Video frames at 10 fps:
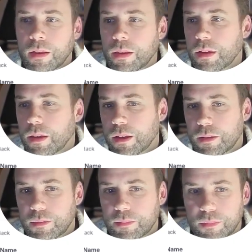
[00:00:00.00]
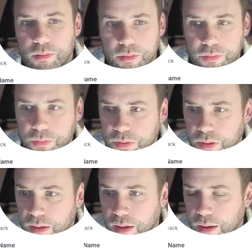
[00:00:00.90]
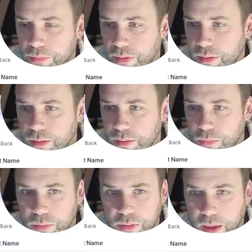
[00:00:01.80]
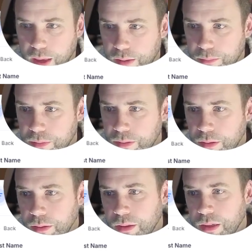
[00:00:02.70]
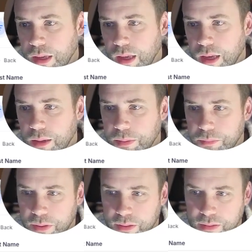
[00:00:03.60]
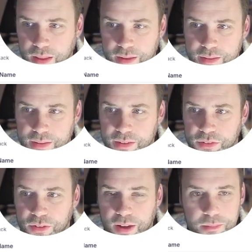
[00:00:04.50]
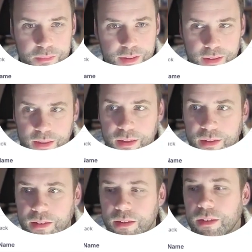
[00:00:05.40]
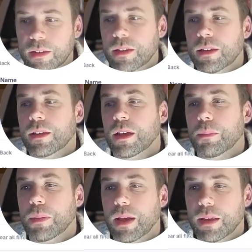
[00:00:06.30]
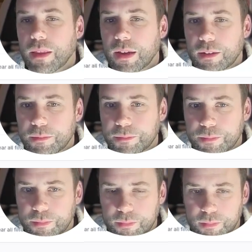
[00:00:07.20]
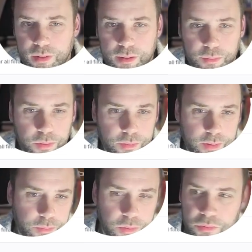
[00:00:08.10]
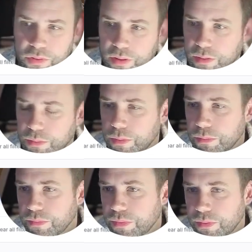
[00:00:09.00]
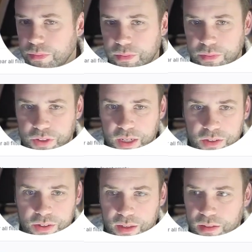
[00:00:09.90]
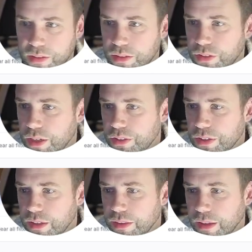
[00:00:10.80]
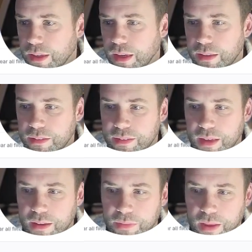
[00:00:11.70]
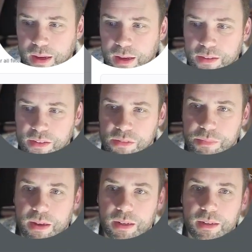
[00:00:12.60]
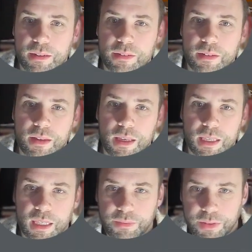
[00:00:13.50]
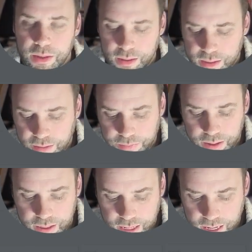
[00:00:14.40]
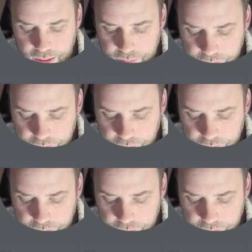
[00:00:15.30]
because everyone's going to have at least one name. And we select is not empty. Apply that, and it won't change anything, and save that as a smart list. Give it a name.